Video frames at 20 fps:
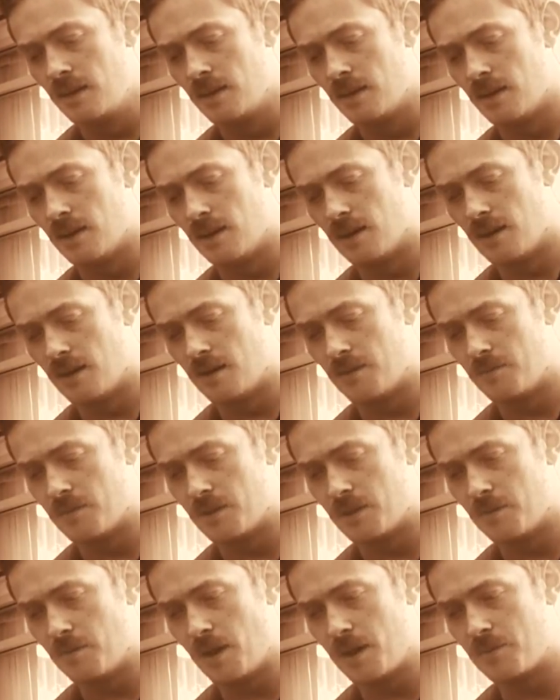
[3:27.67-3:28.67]

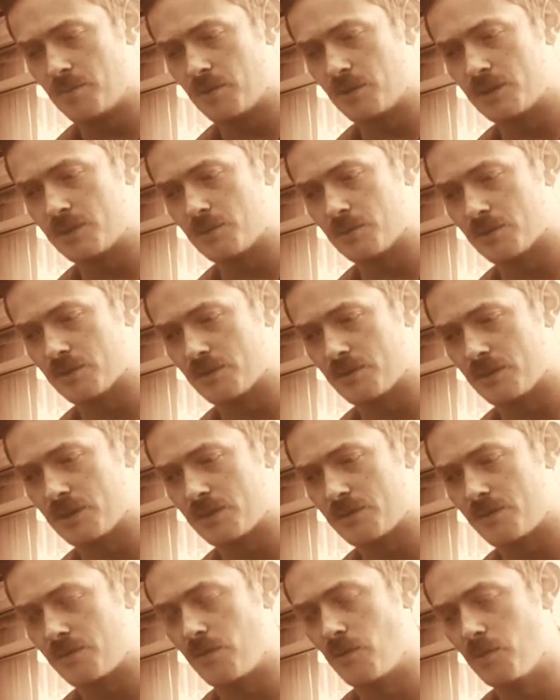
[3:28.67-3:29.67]
The main principles of this
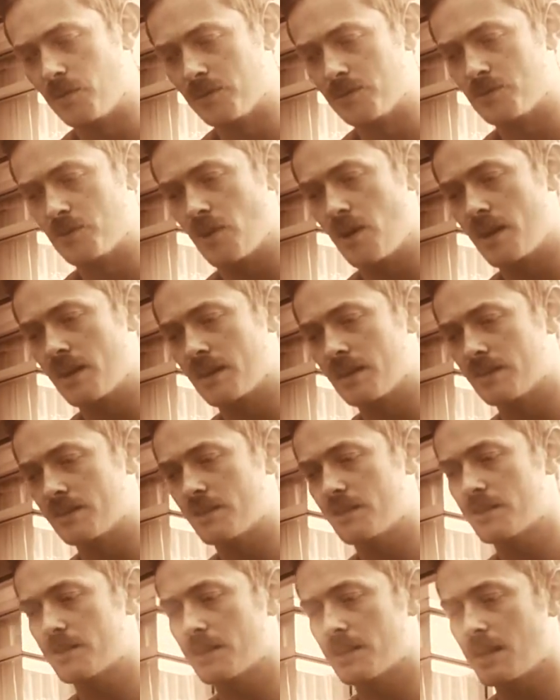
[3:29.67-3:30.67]
form of training is
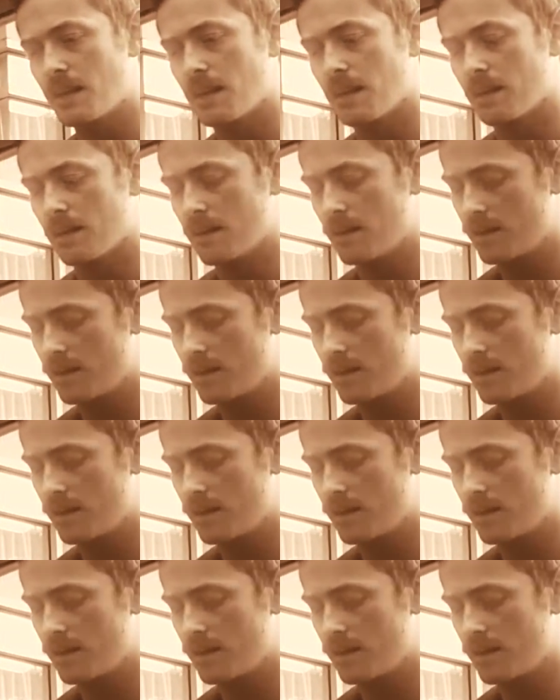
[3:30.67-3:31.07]
just to get